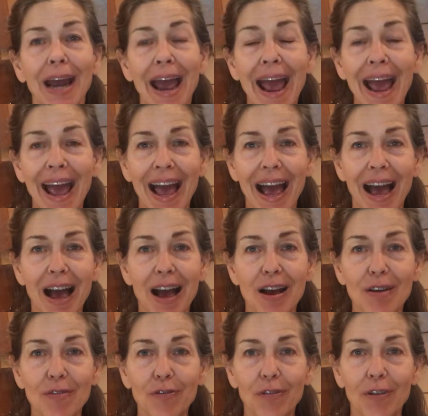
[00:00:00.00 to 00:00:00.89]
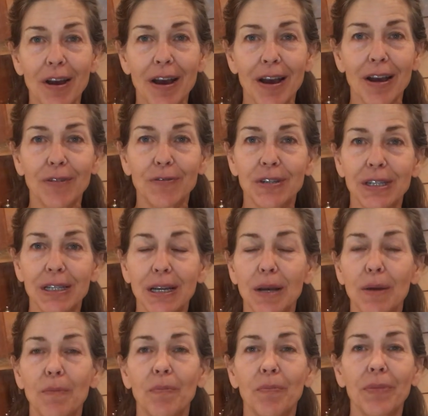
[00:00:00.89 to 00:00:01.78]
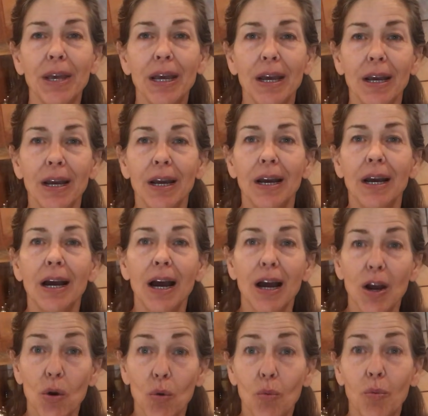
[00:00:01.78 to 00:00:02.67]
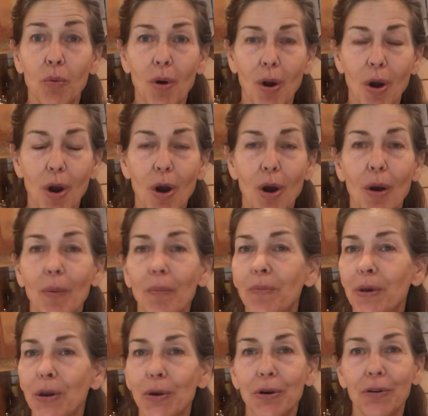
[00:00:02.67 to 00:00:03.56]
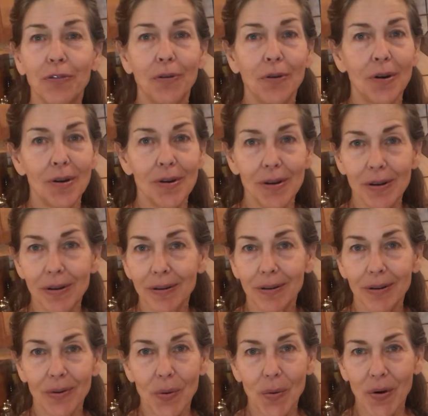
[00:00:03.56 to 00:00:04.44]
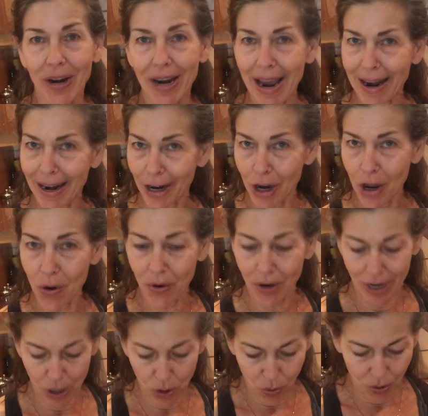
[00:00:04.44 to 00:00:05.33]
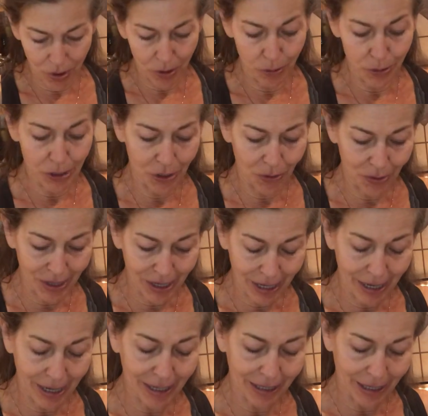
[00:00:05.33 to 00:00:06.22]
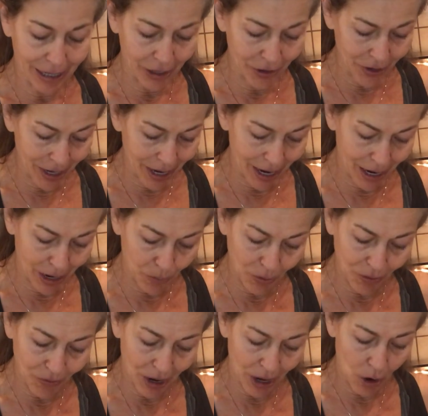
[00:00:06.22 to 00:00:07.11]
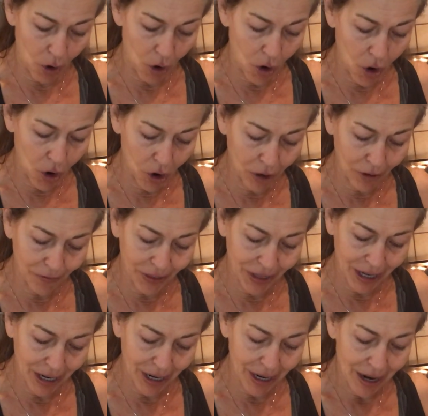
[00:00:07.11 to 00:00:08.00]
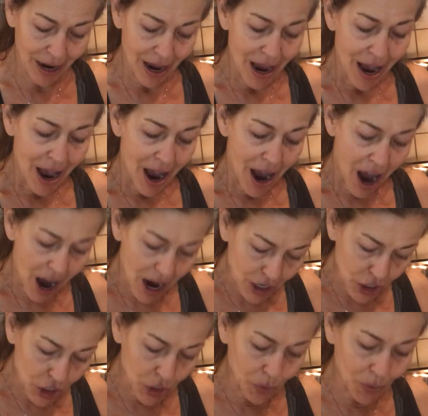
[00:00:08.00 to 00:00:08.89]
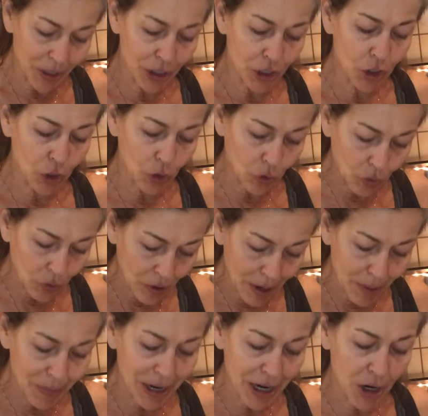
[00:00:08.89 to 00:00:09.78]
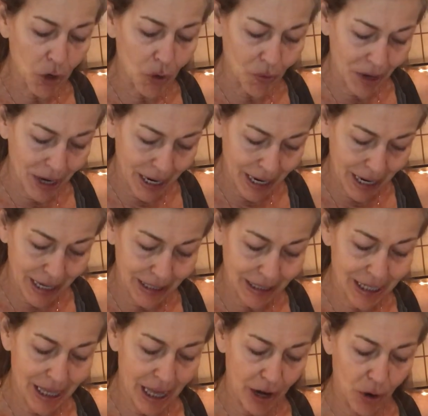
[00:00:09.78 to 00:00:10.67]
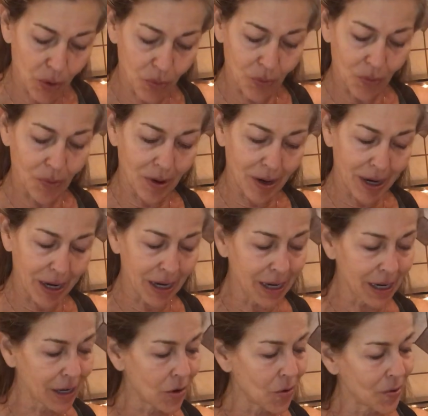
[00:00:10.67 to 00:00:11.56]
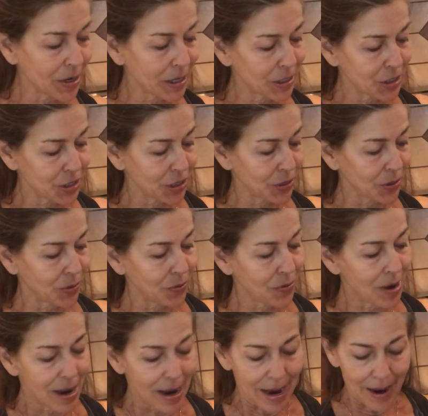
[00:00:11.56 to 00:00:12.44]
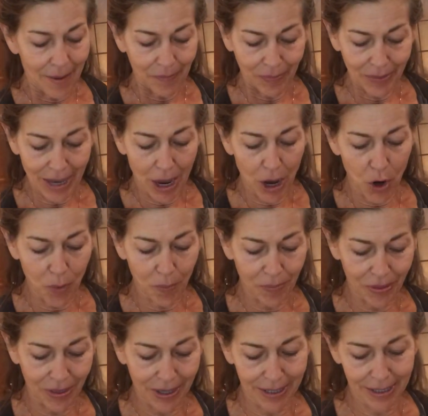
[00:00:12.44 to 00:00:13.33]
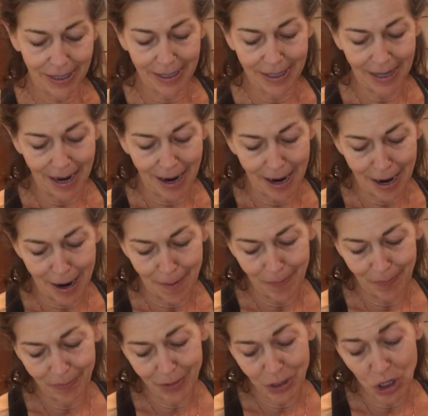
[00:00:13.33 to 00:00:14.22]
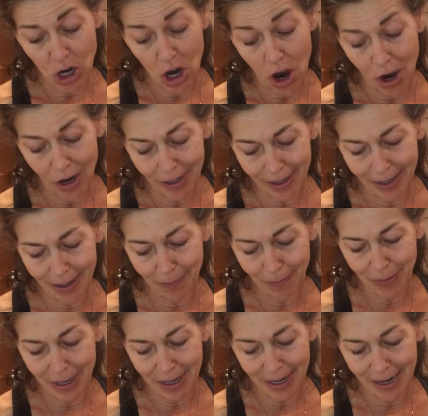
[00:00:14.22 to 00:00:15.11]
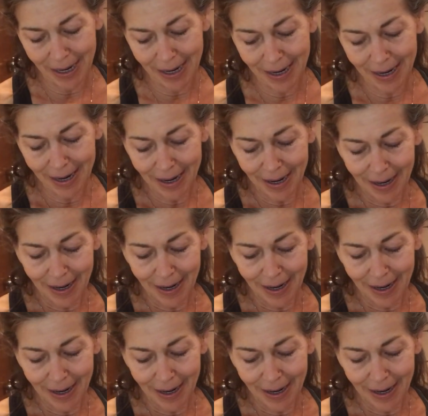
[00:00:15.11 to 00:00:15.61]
a half of some raw, beautiful organic coconut oil. So here again, we've got all of the unctuous, creamy ingredients that are really going to help this chocolate be